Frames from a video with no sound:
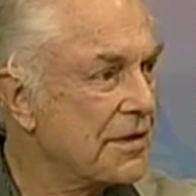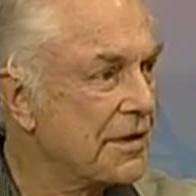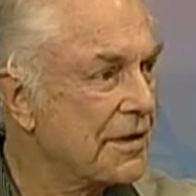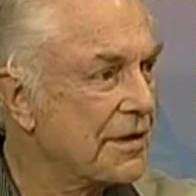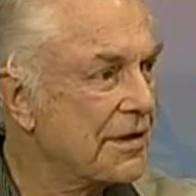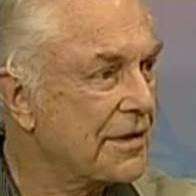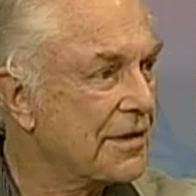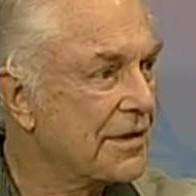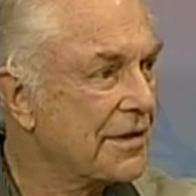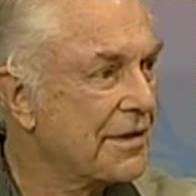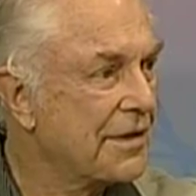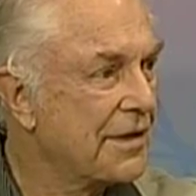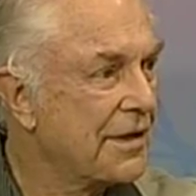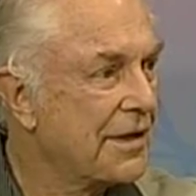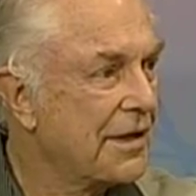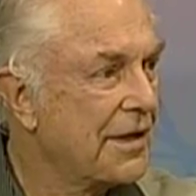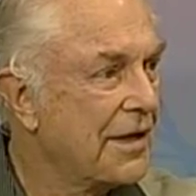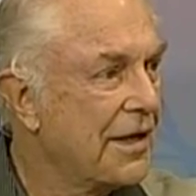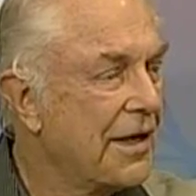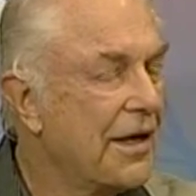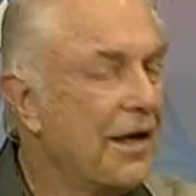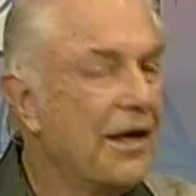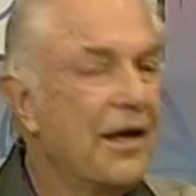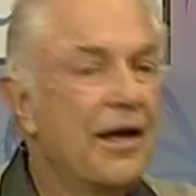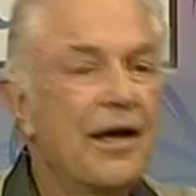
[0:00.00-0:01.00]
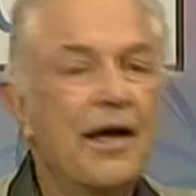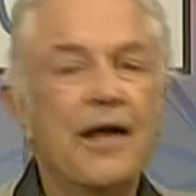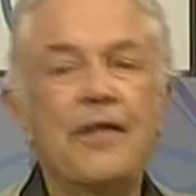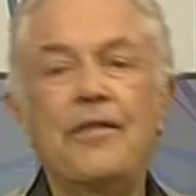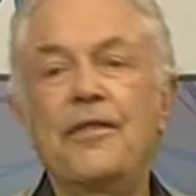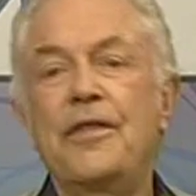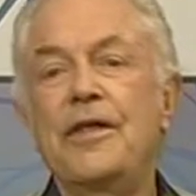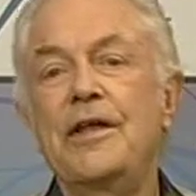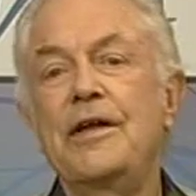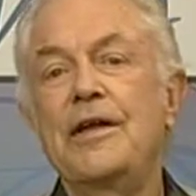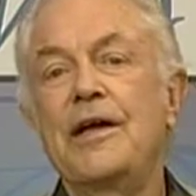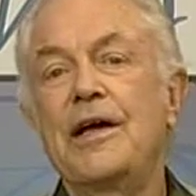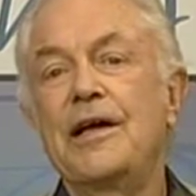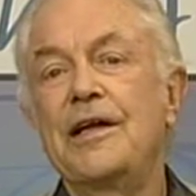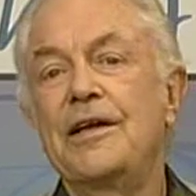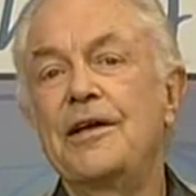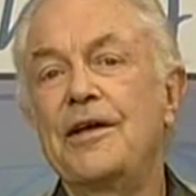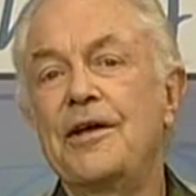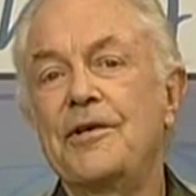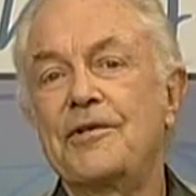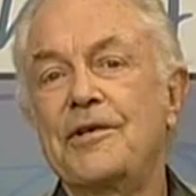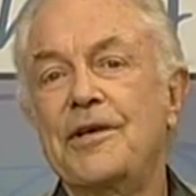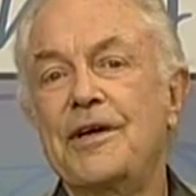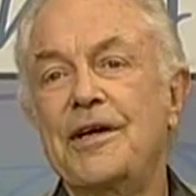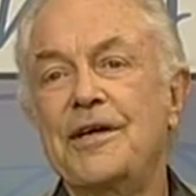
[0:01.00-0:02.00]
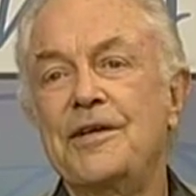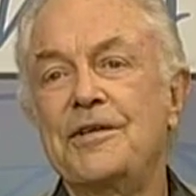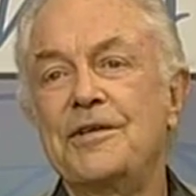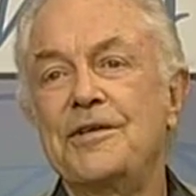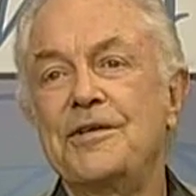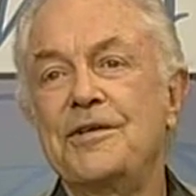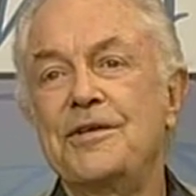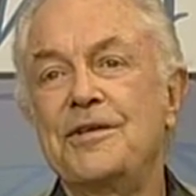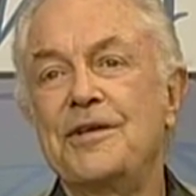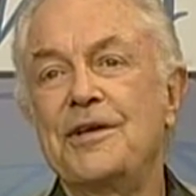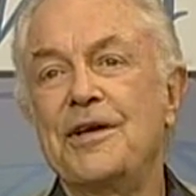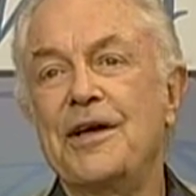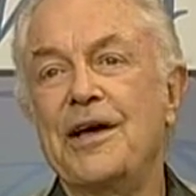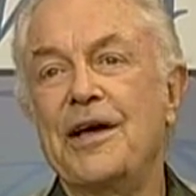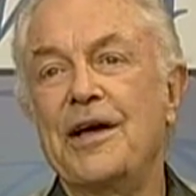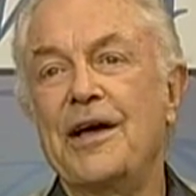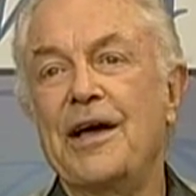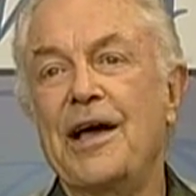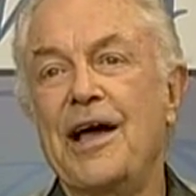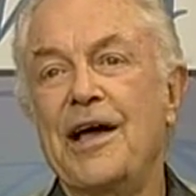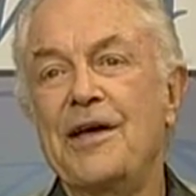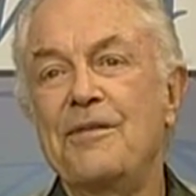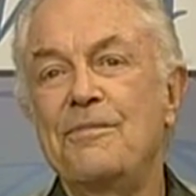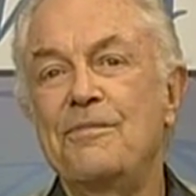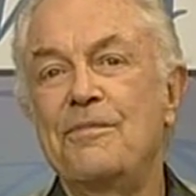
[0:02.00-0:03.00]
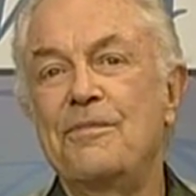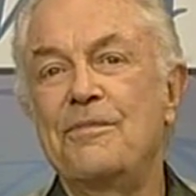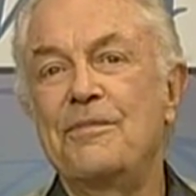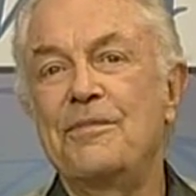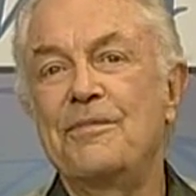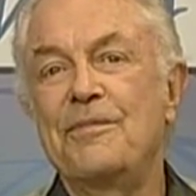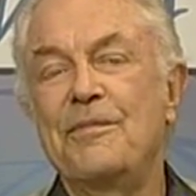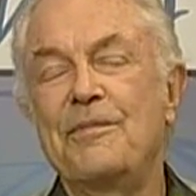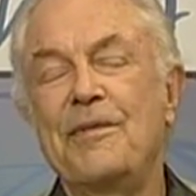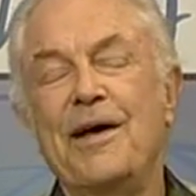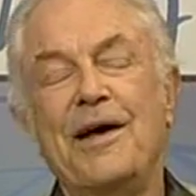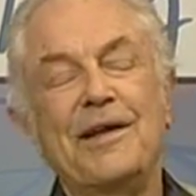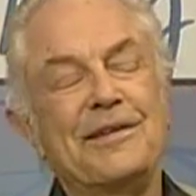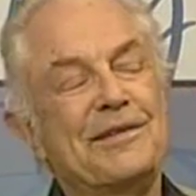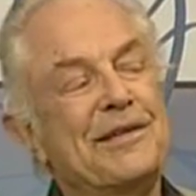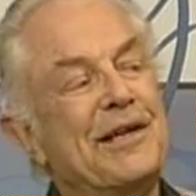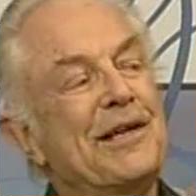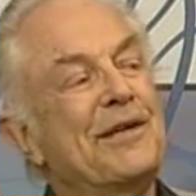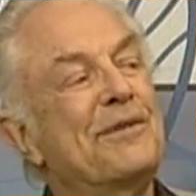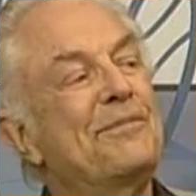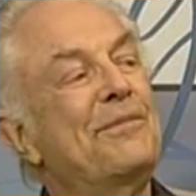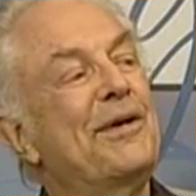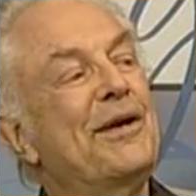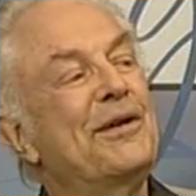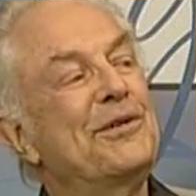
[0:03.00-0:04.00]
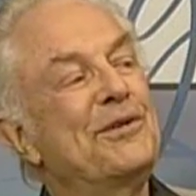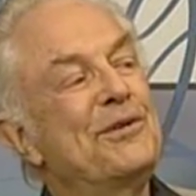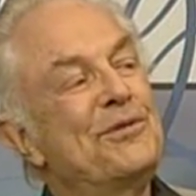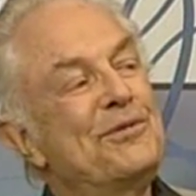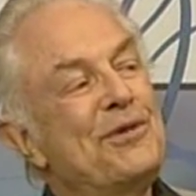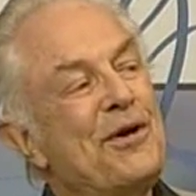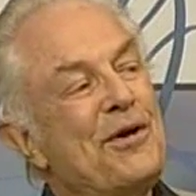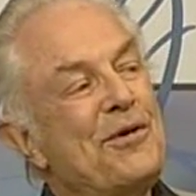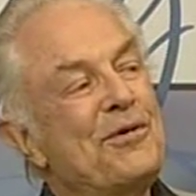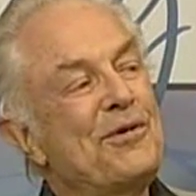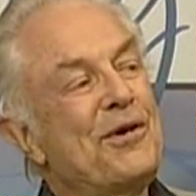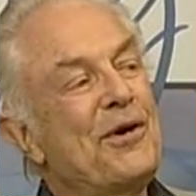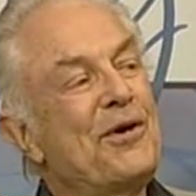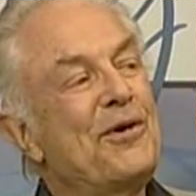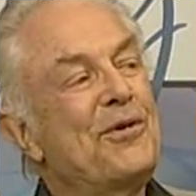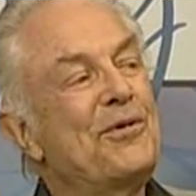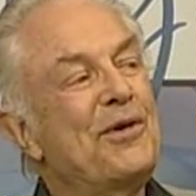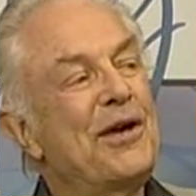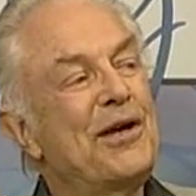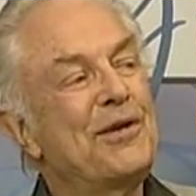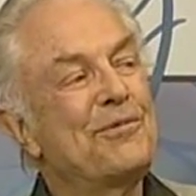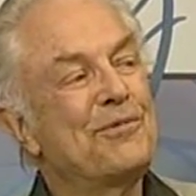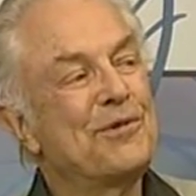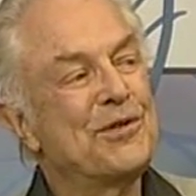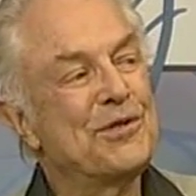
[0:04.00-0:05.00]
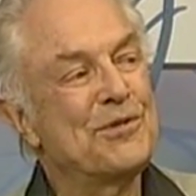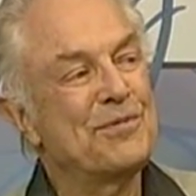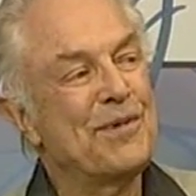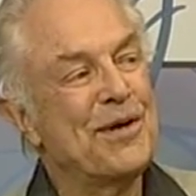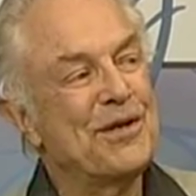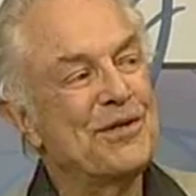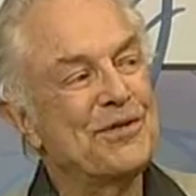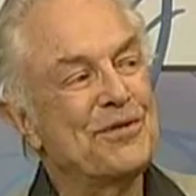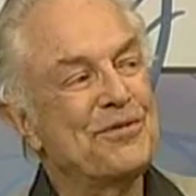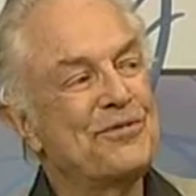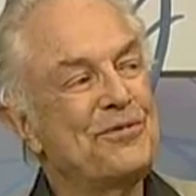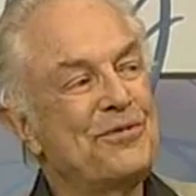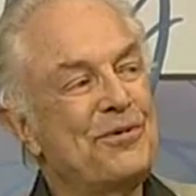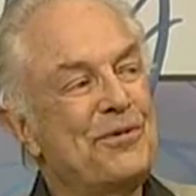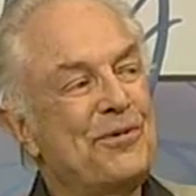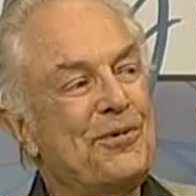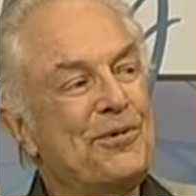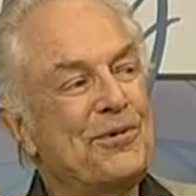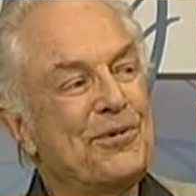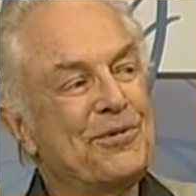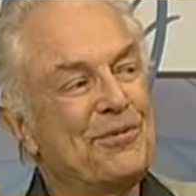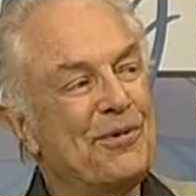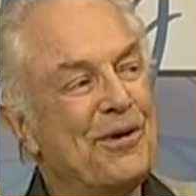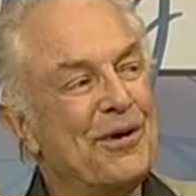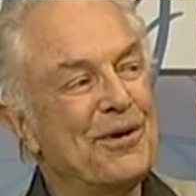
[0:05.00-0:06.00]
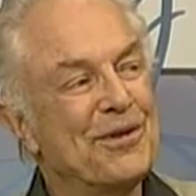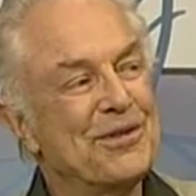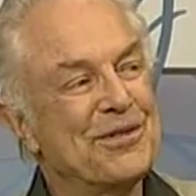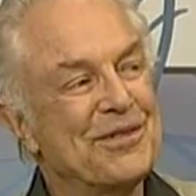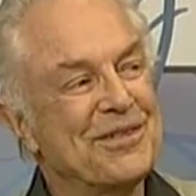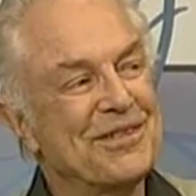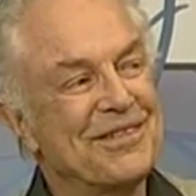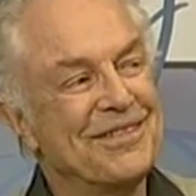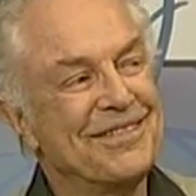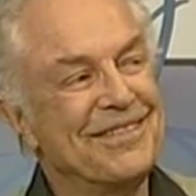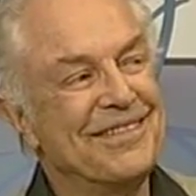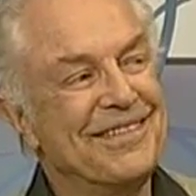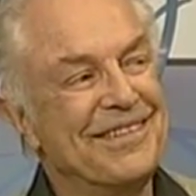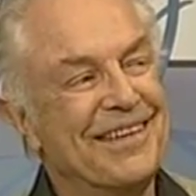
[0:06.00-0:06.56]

its a surprise. And then I located, I I'll take a bet you don't know who Edward Spencer Ford was. No.